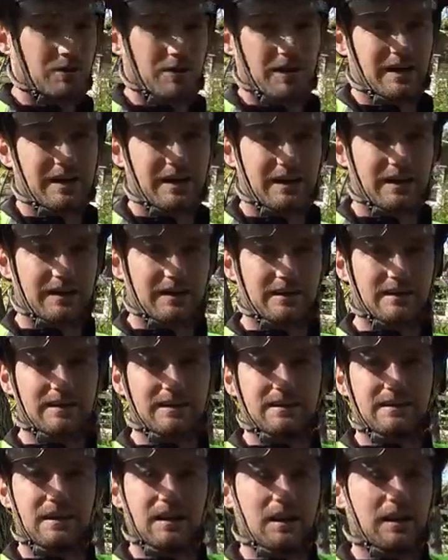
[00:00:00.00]
want
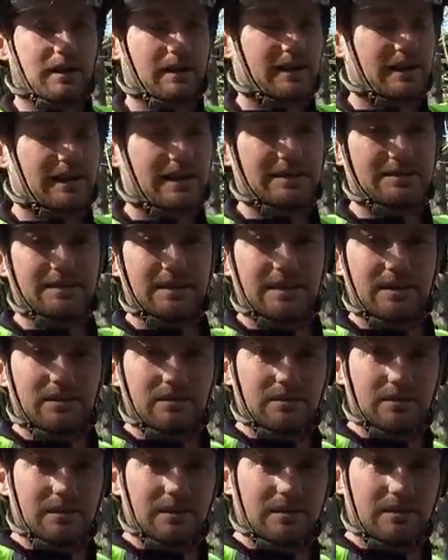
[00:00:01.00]
to connect a
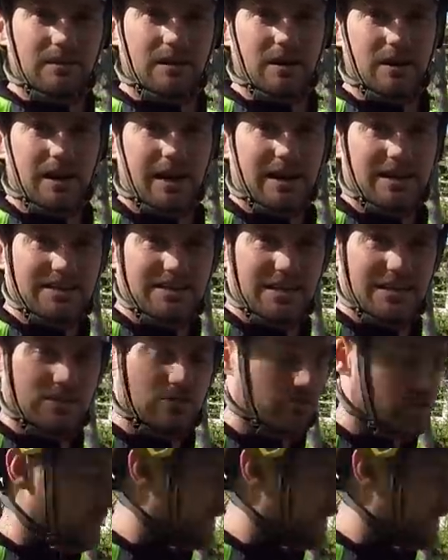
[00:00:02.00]
little accessory